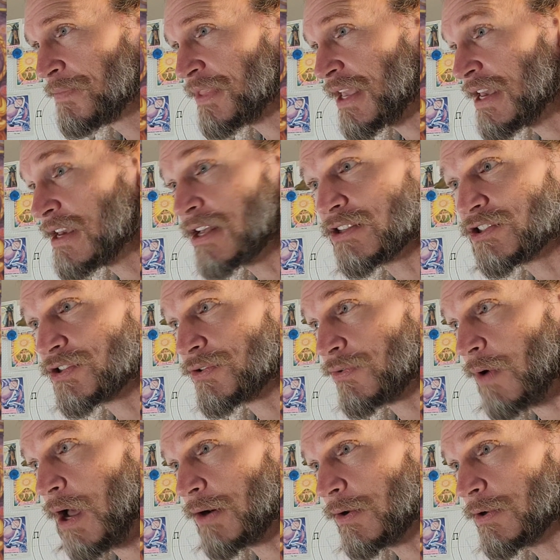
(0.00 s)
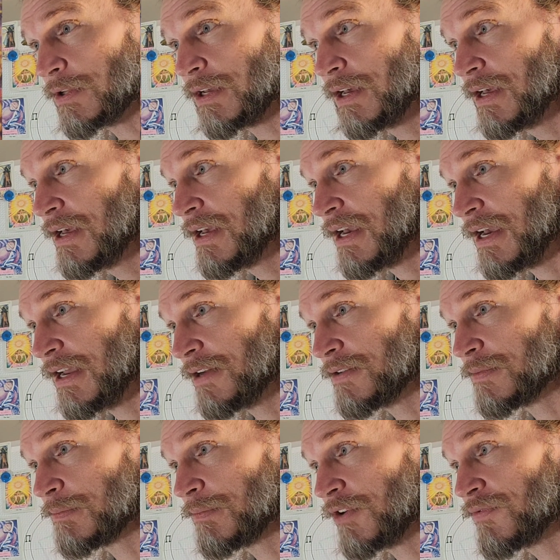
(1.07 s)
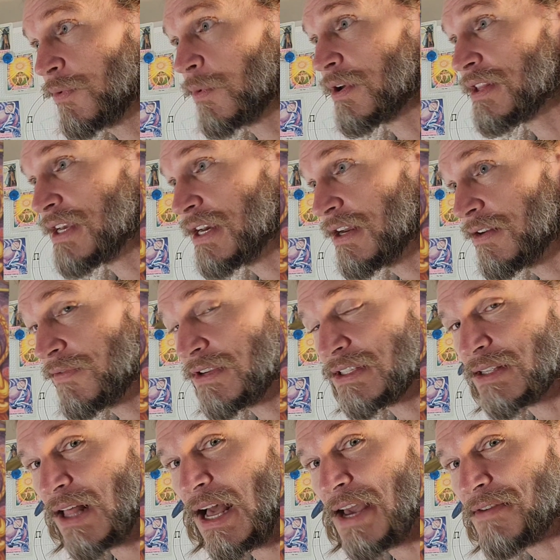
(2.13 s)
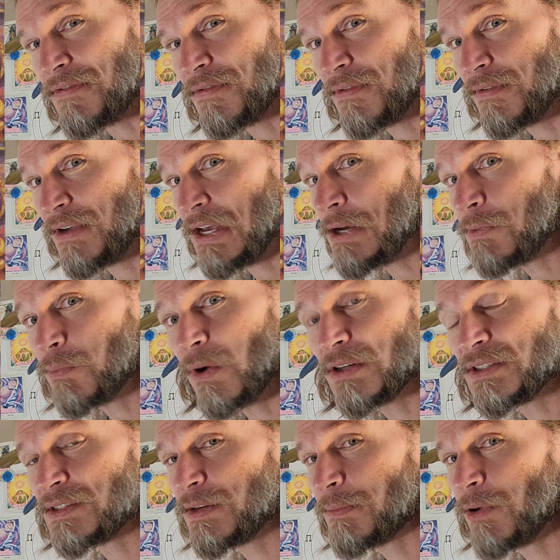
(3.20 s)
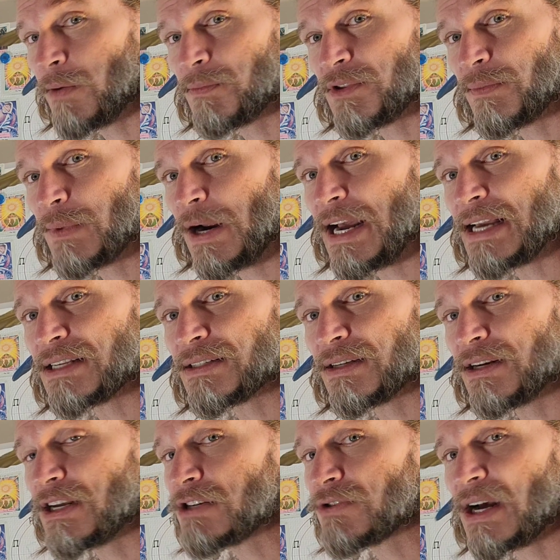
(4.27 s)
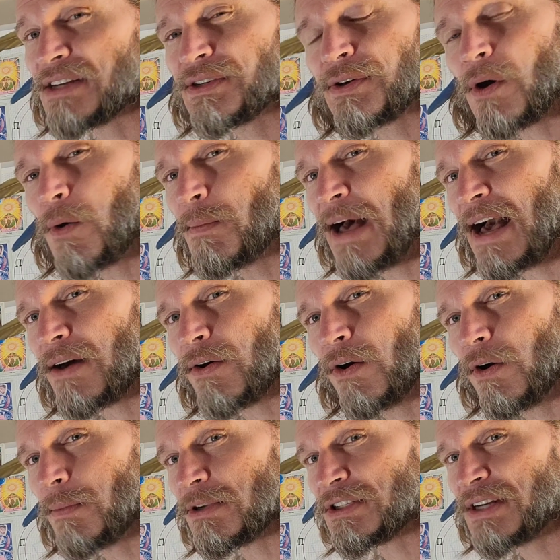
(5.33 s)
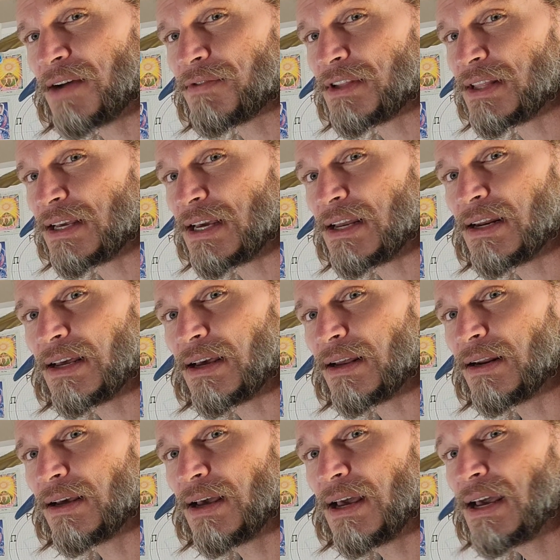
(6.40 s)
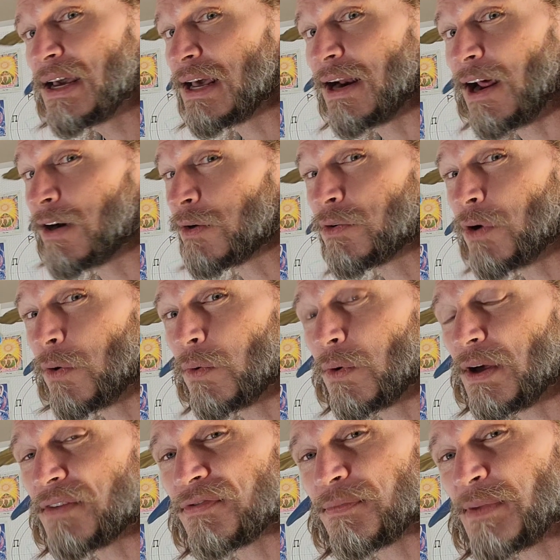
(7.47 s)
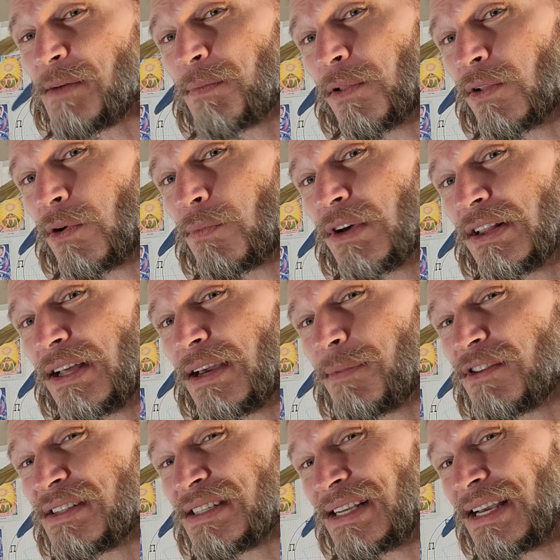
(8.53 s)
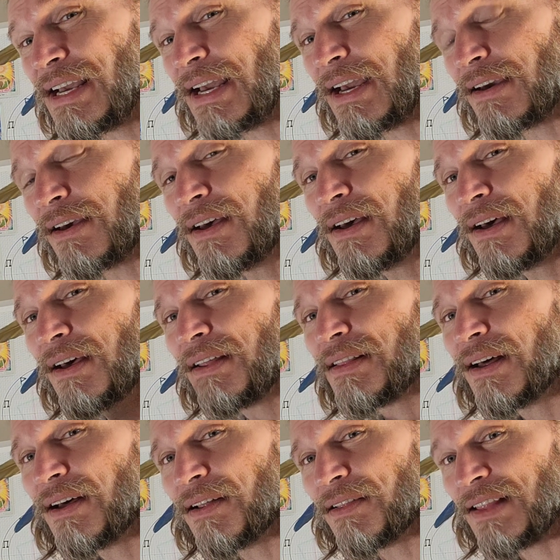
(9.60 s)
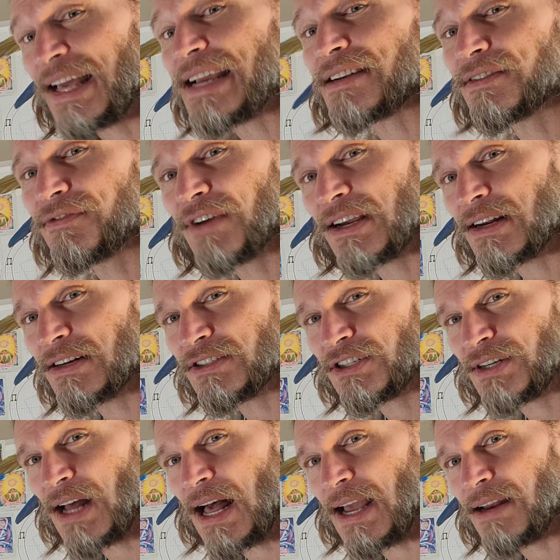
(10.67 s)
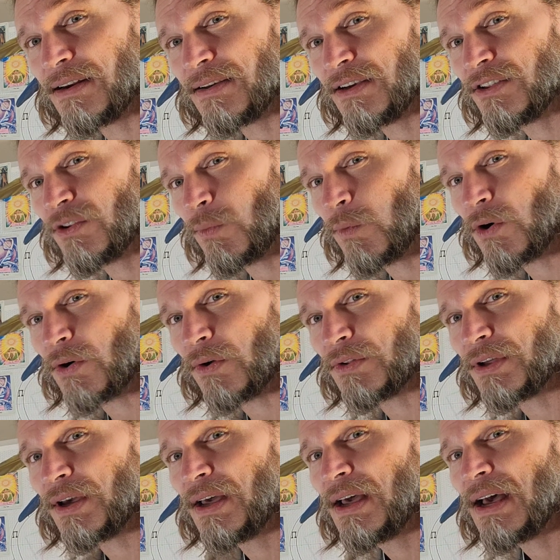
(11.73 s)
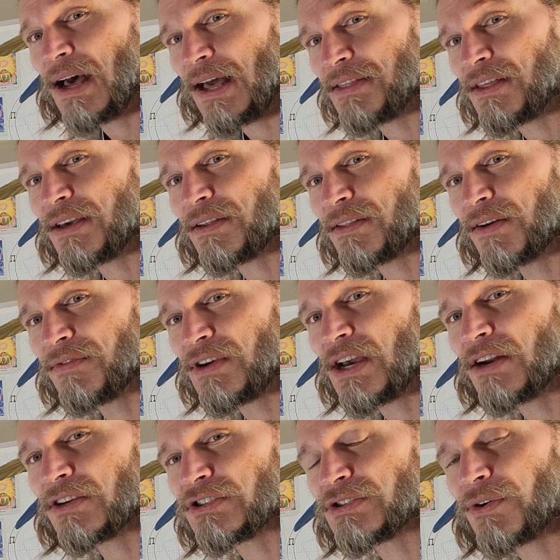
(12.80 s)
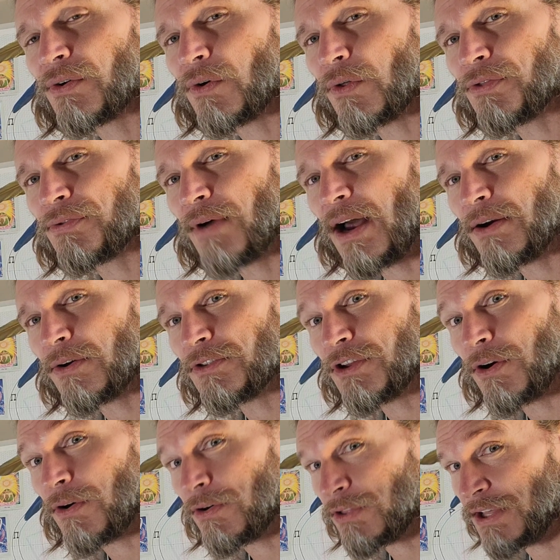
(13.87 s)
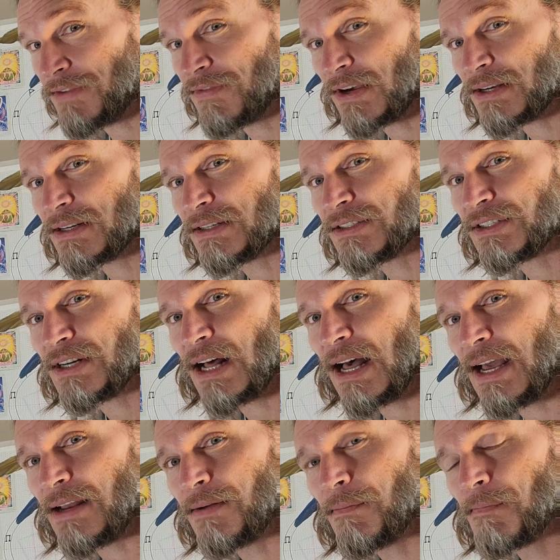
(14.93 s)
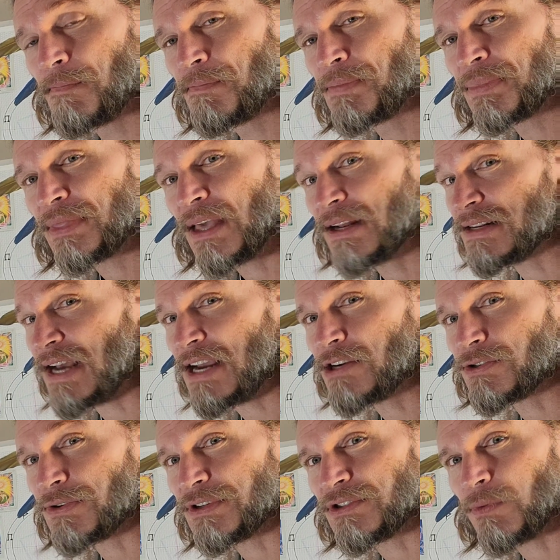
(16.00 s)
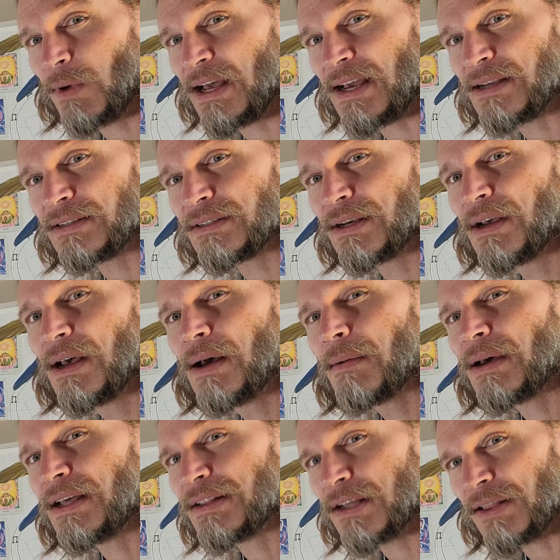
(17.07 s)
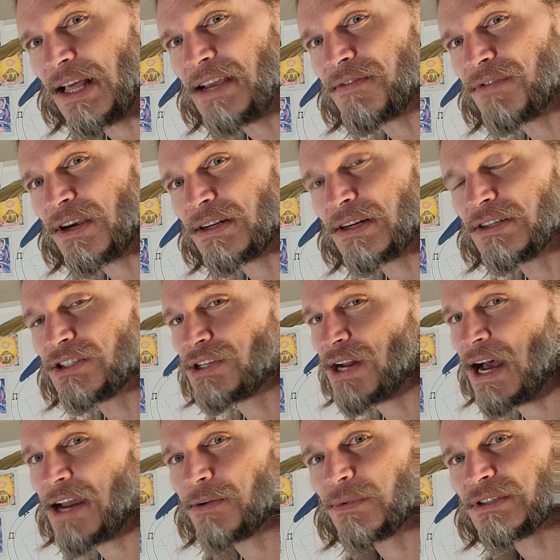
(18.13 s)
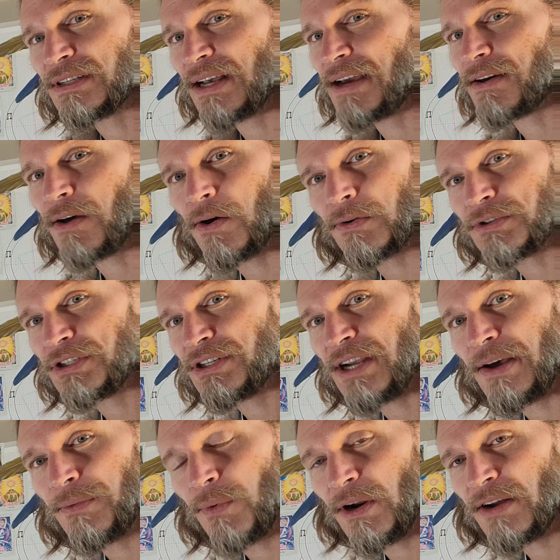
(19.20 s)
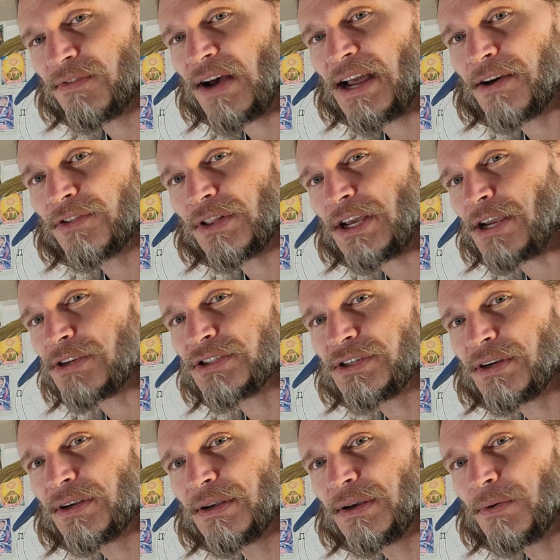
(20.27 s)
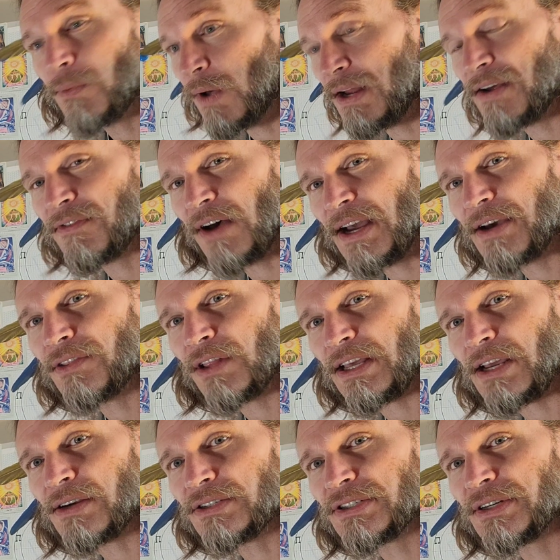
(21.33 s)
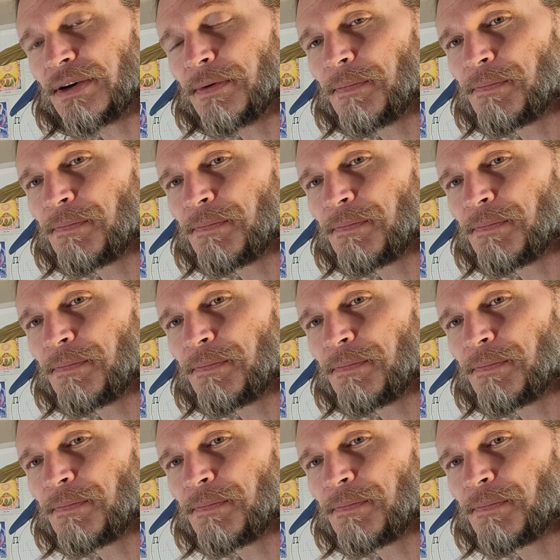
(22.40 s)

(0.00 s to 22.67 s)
He gets throttled, and before the end of his life, he wants to pump the brakes. He tries to go back on almost everything he did, and I don't know if people are really seeing the late Wittgenstein in the world. I think the Vienna Circle throttled the early Wittgenstein in dangerous ways. And the late Wittgenstein was like, oh shit, what have I unleashed? What have I unleashed?